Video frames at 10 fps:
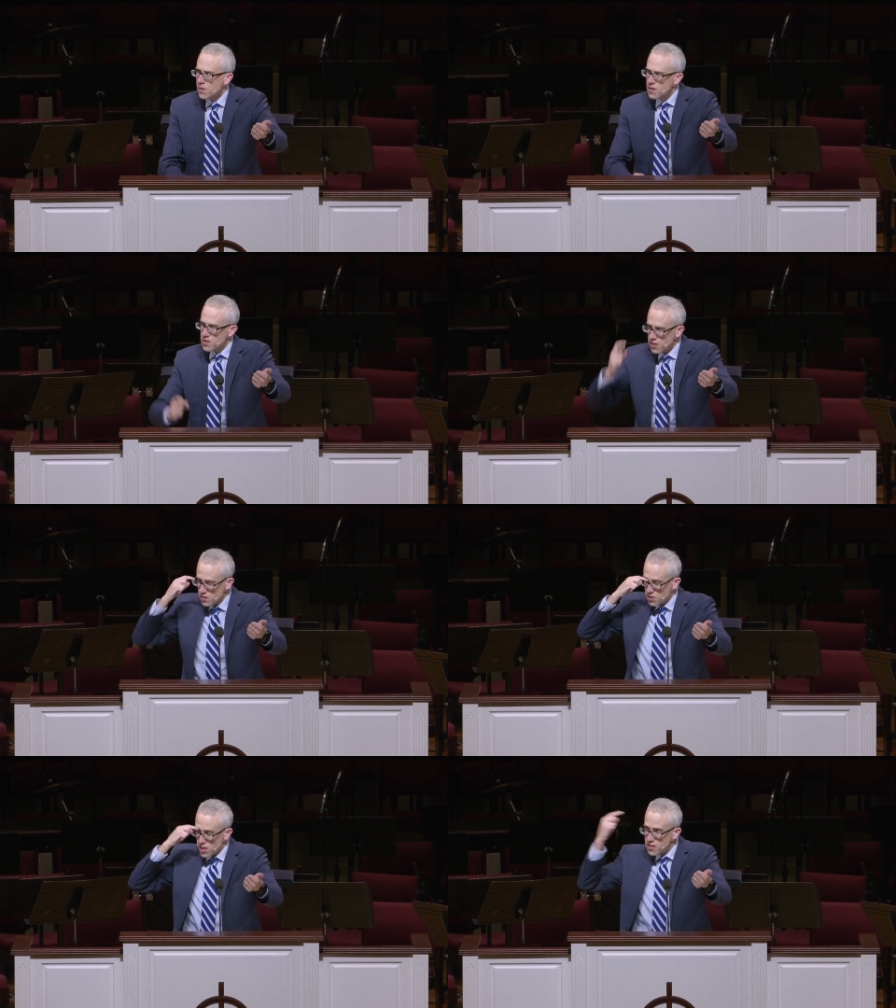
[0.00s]
And see,
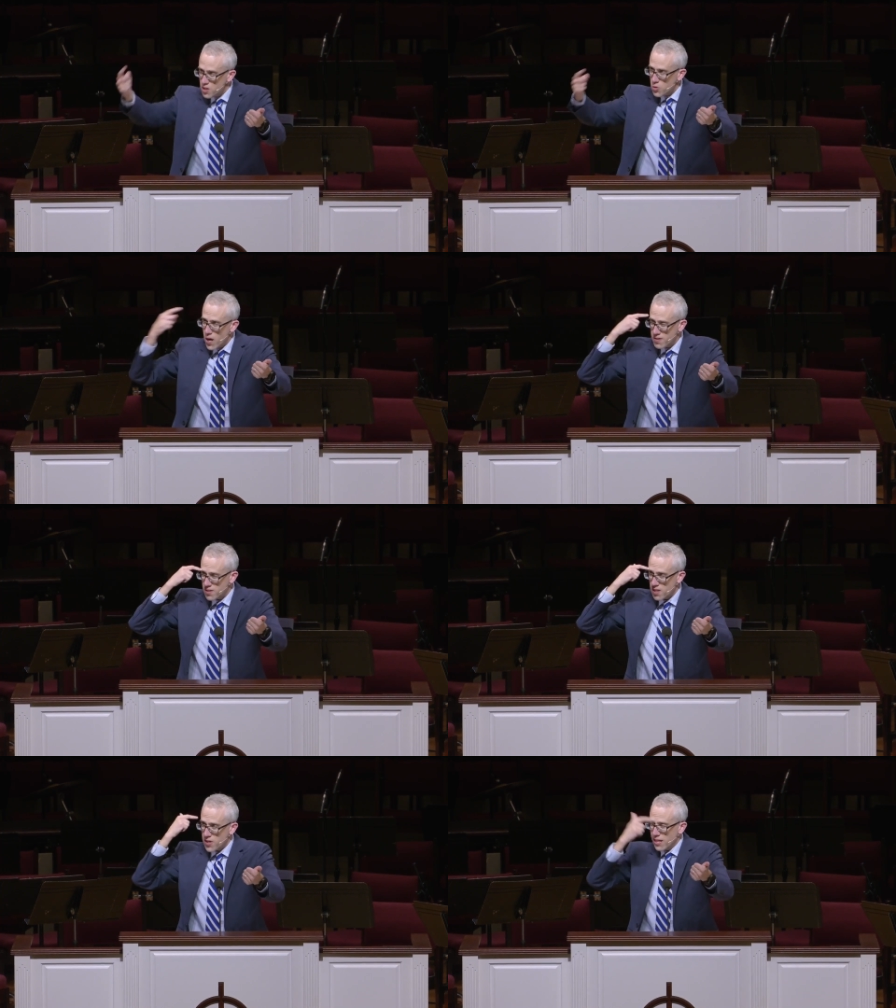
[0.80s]
Jesus wants
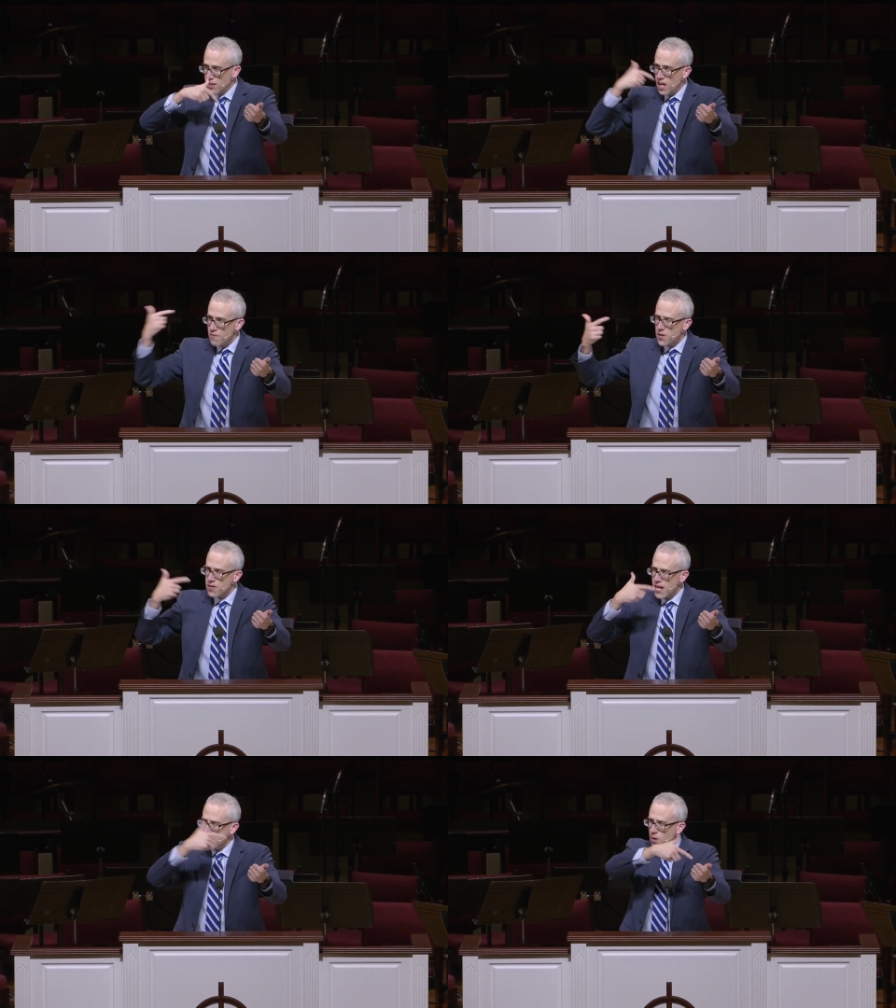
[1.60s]
us to think love your
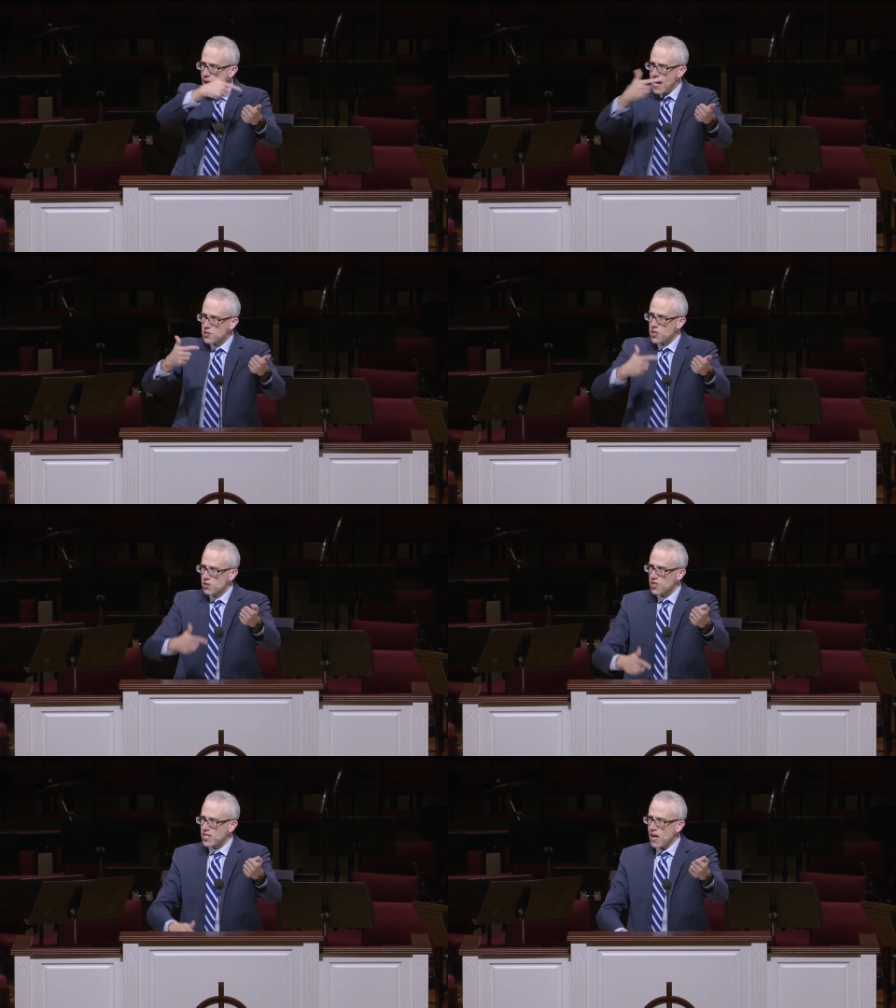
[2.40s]
neighbor as
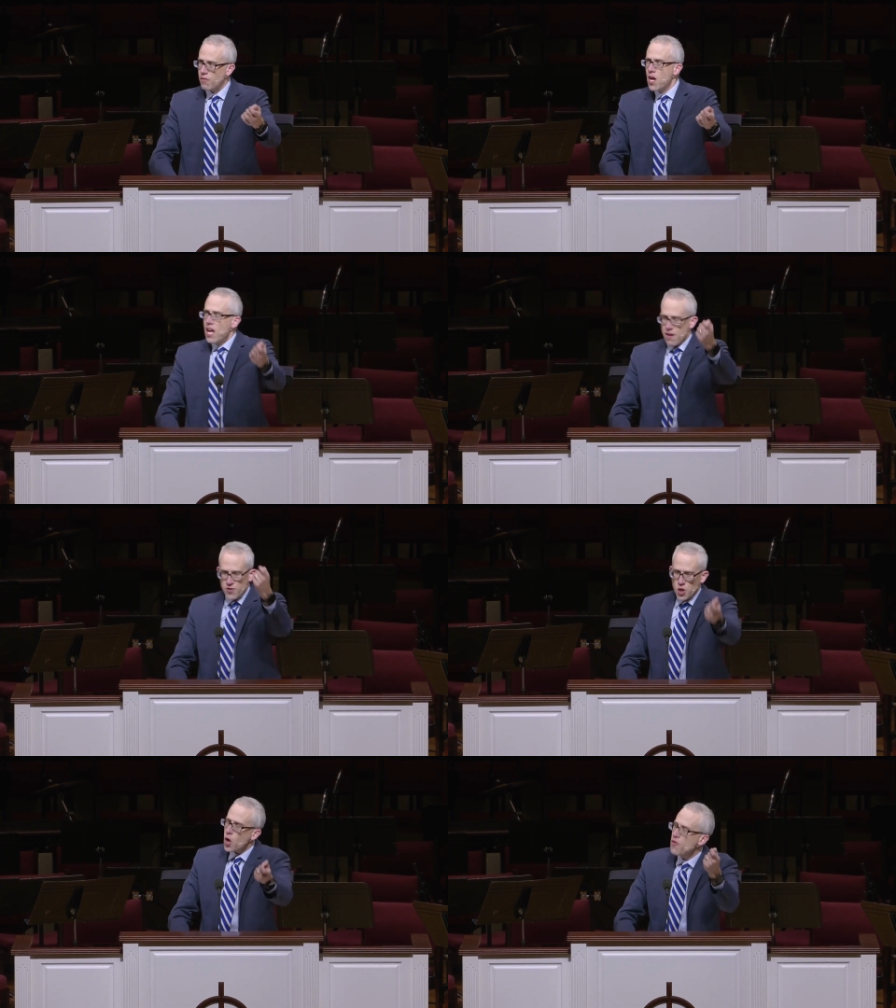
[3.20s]
yourself.
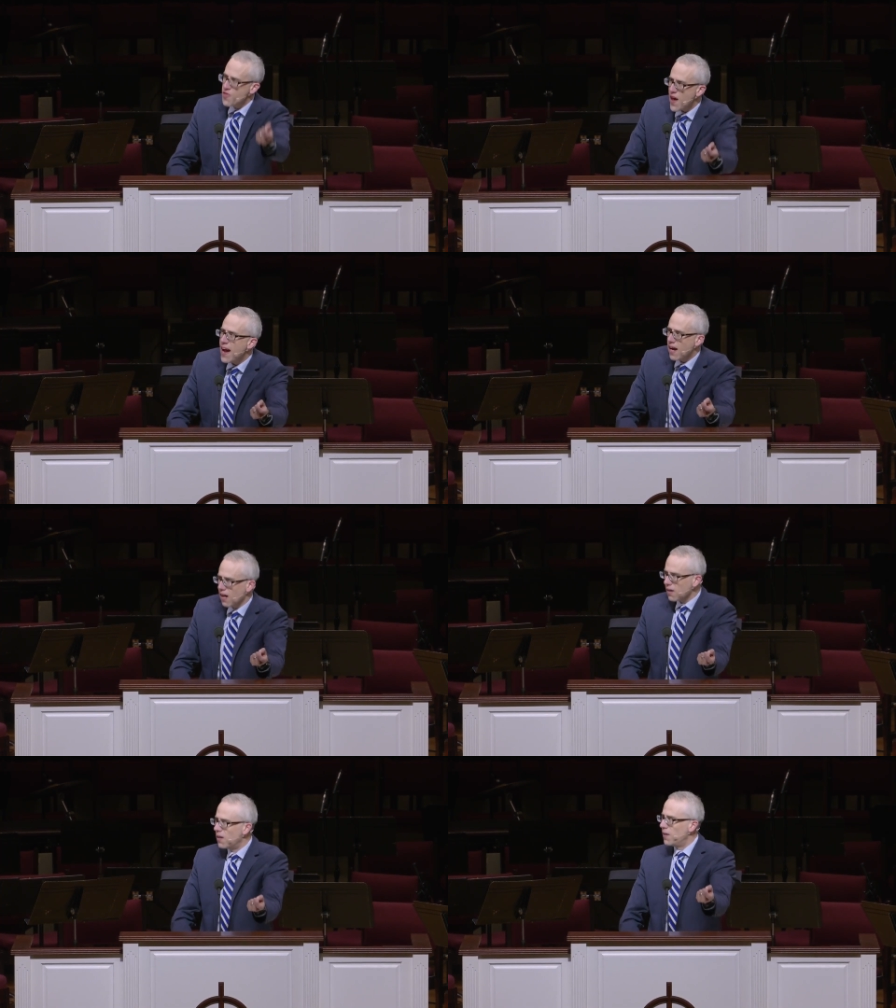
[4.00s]
If you're
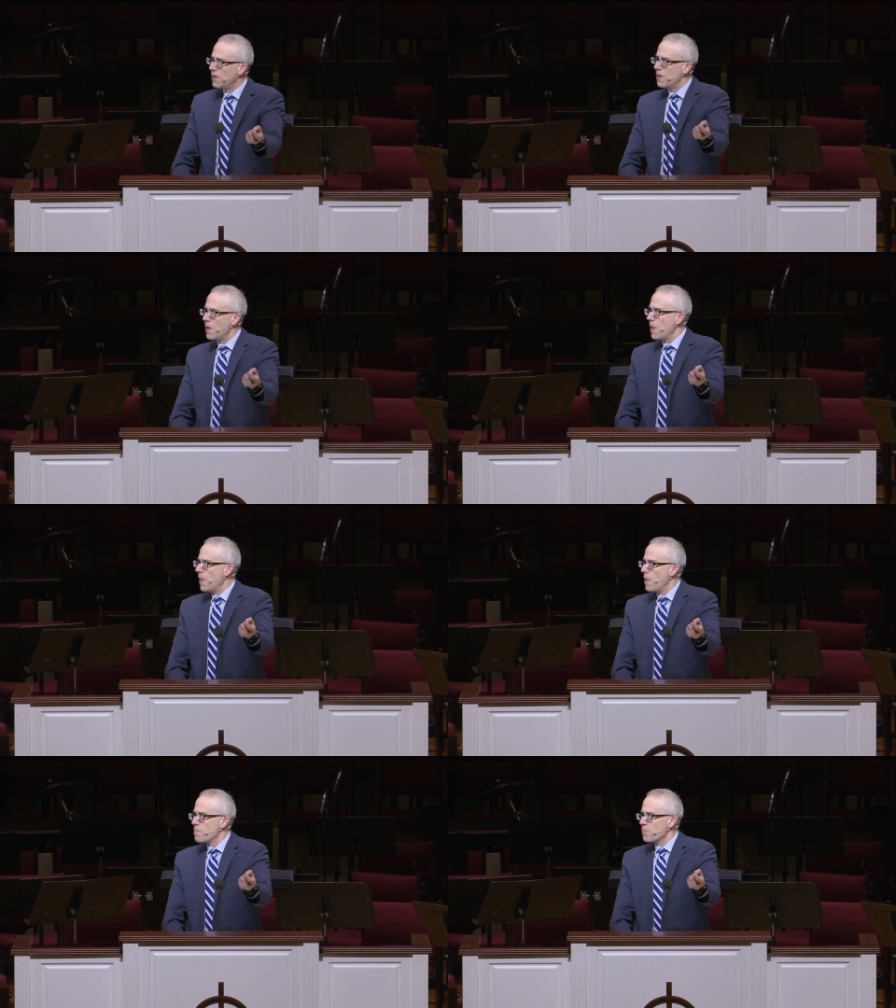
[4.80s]
there
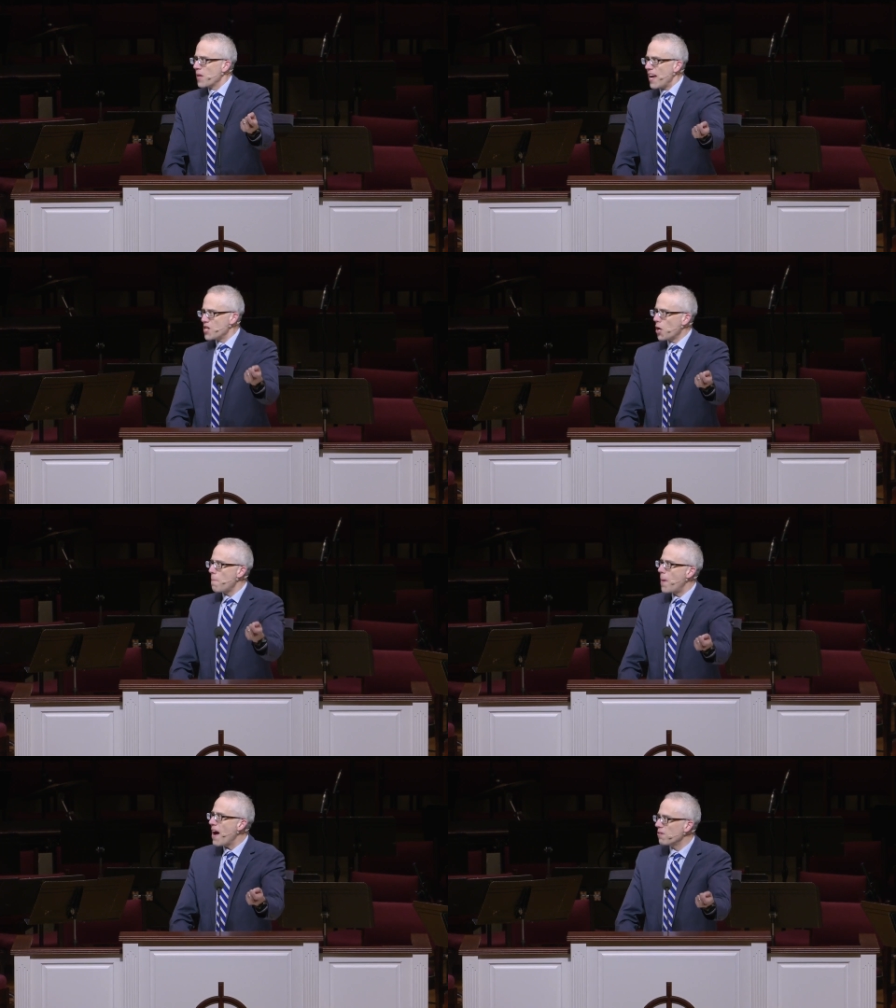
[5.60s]
and you're
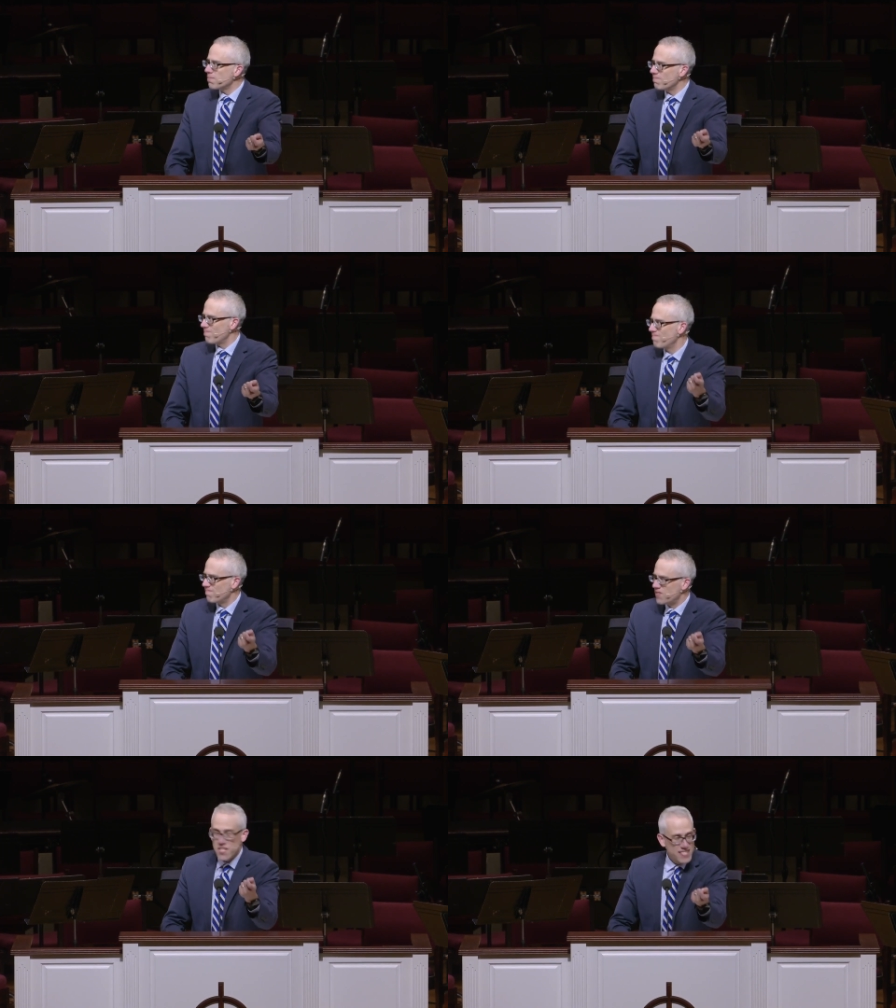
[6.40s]
about
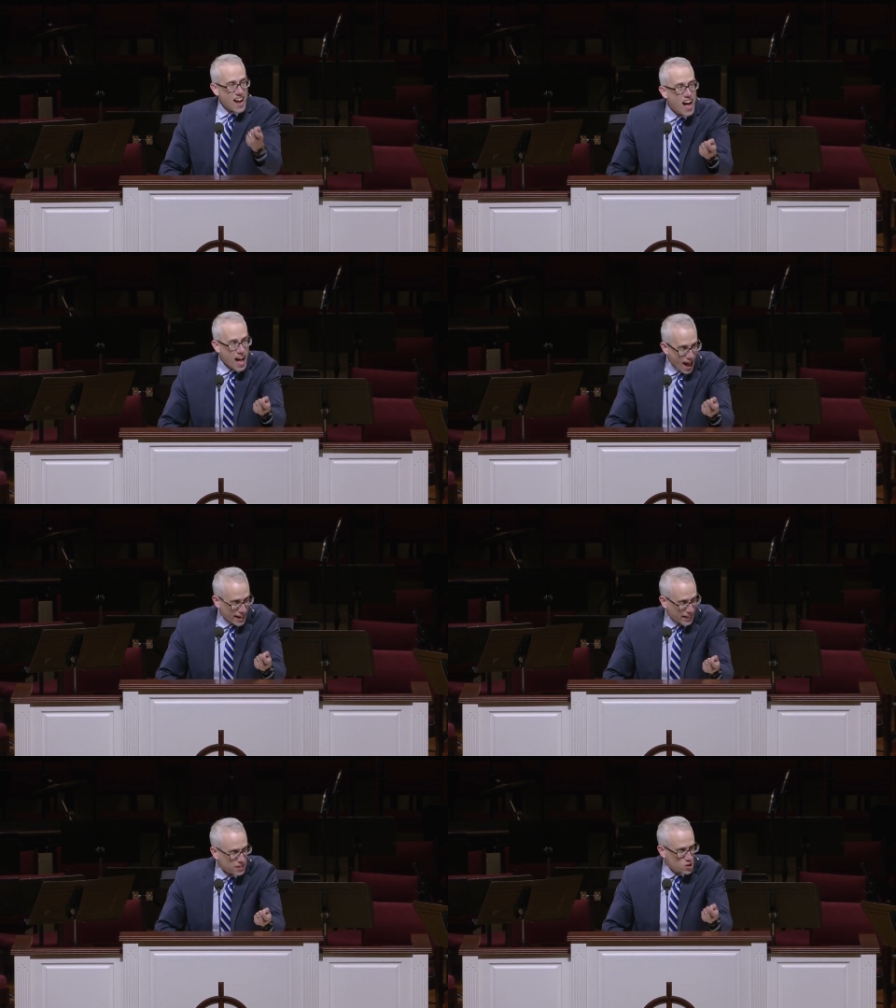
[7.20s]
to
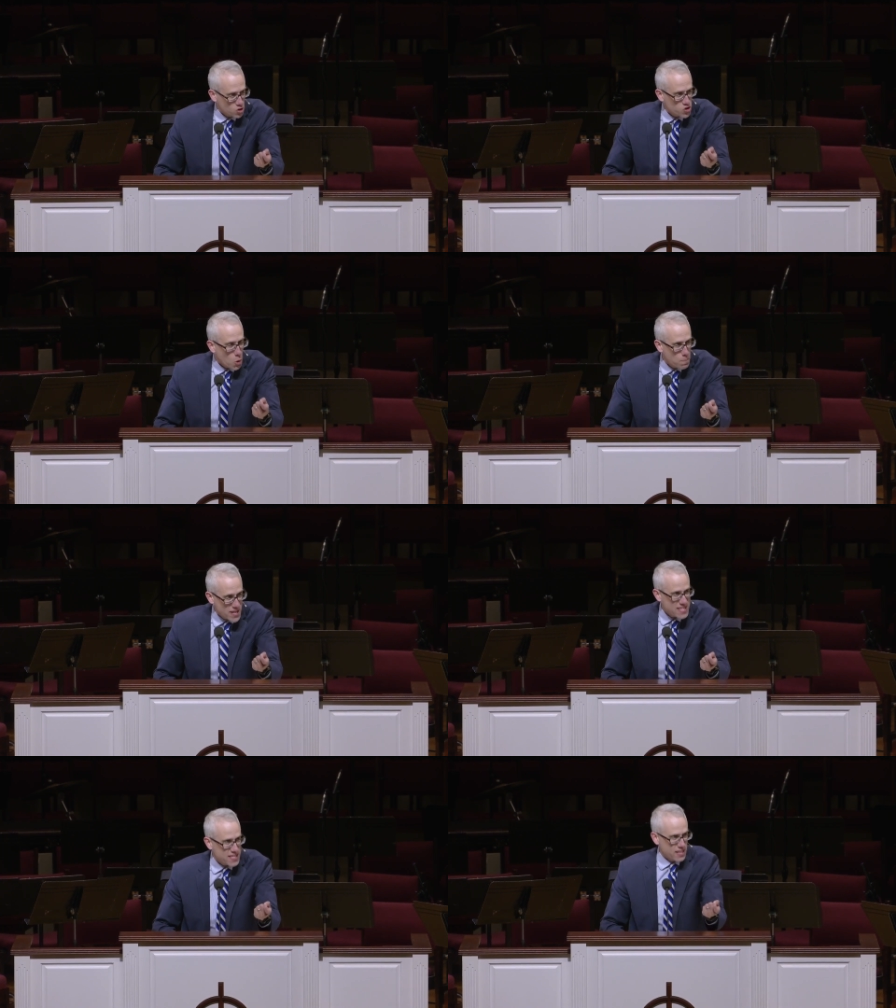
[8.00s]
die, you're so
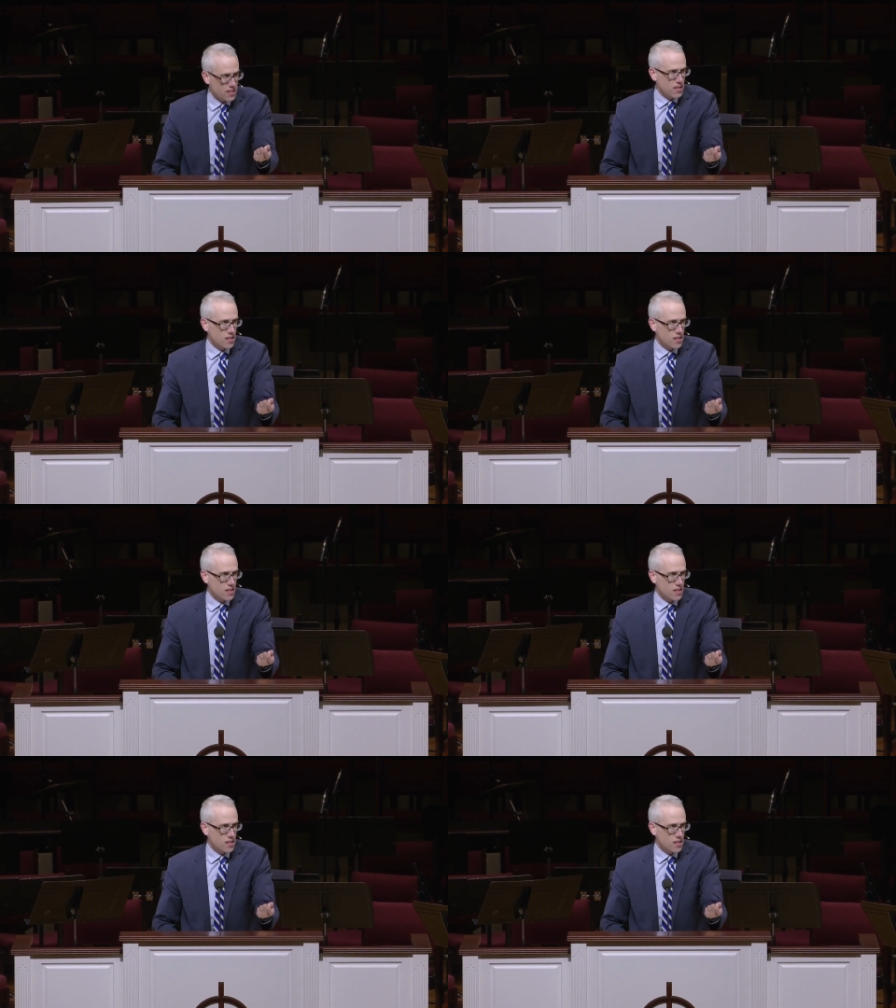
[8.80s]
beaten.